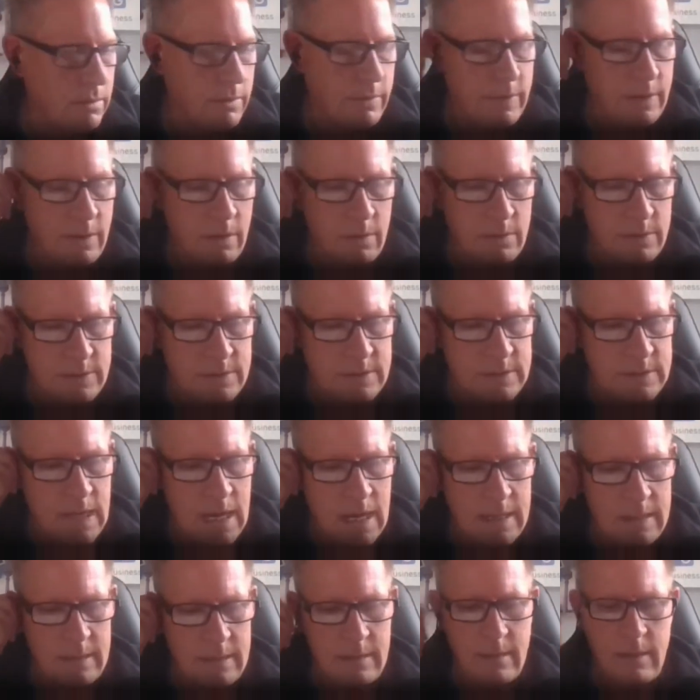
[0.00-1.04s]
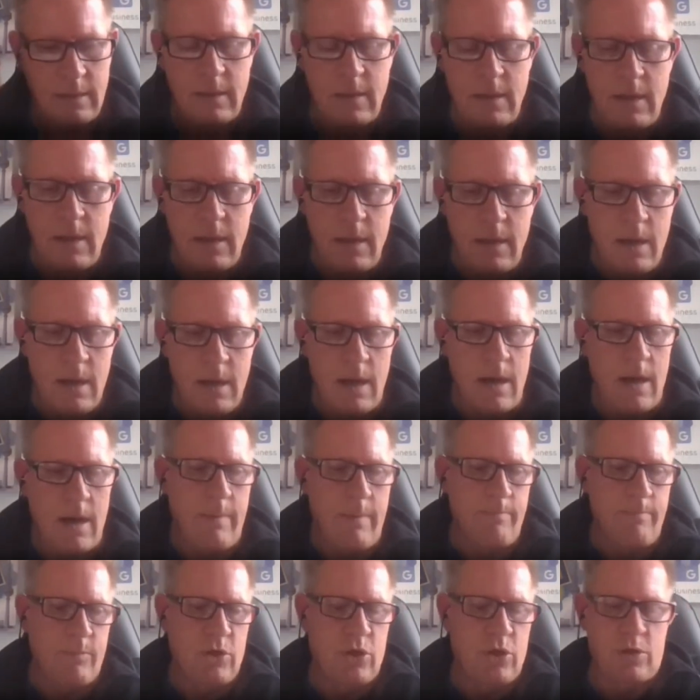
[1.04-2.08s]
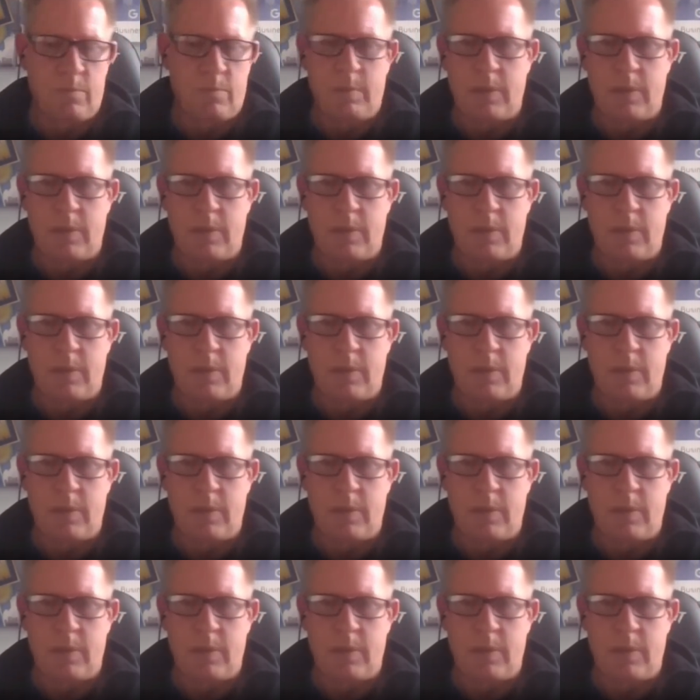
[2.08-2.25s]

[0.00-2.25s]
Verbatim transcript: on on a site. Um, just